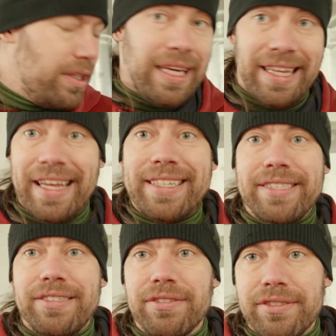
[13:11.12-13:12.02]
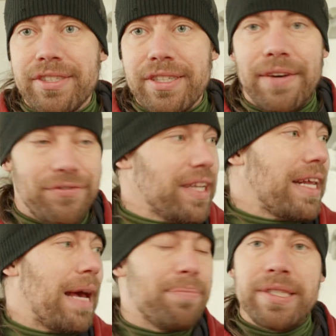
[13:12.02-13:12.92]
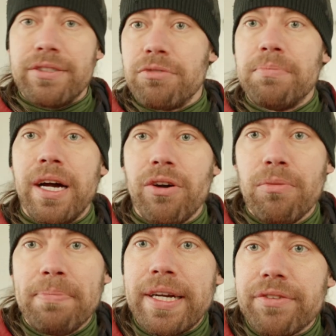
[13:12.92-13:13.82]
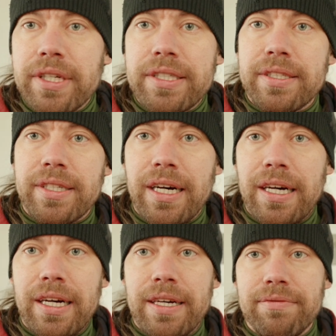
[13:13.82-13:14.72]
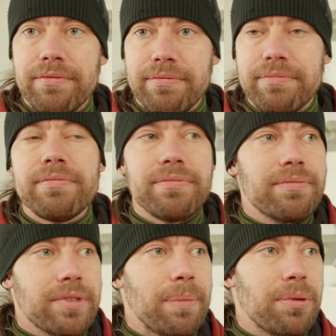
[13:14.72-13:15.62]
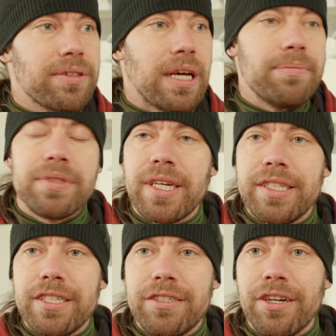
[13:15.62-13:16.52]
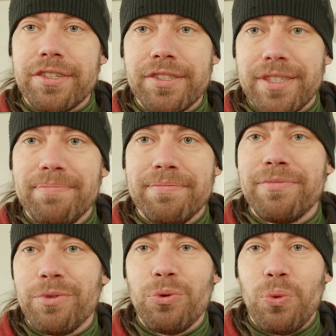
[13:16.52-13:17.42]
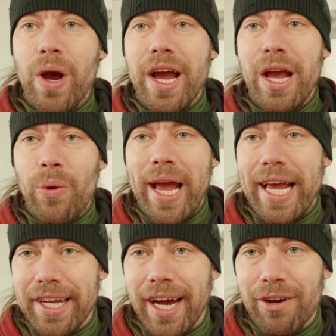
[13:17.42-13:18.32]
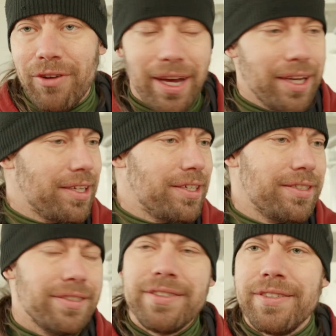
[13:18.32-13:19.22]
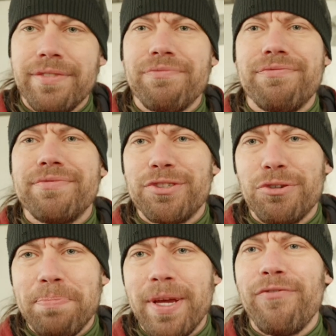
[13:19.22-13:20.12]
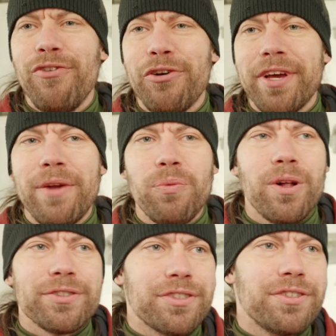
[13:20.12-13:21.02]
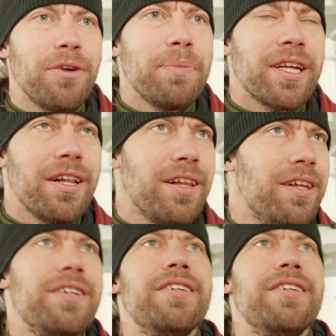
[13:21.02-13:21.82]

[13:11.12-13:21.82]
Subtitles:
And that's the stuff that happened to my old batteries. A couple of times I discharged them way down, like should be 48 volts nominal.